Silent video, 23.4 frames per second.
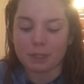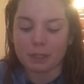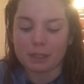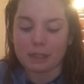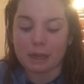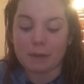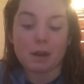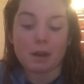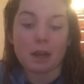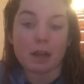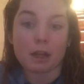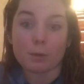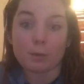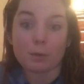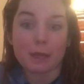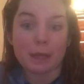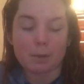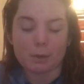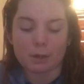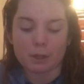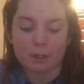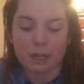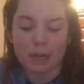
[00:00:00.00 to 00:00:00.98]
not going to
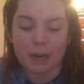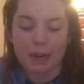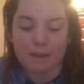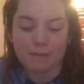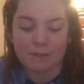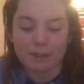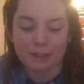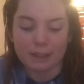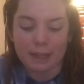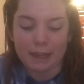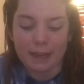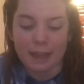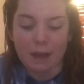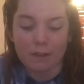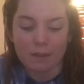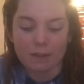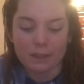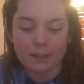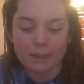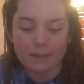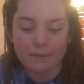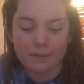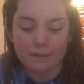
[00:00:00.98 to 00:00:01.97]
be able to try everything
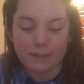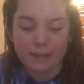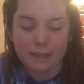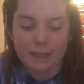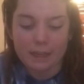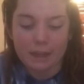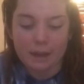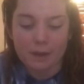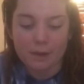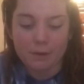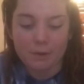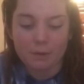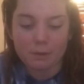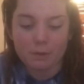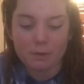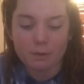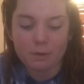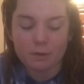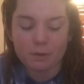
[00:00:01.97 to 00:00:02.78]
out in this video.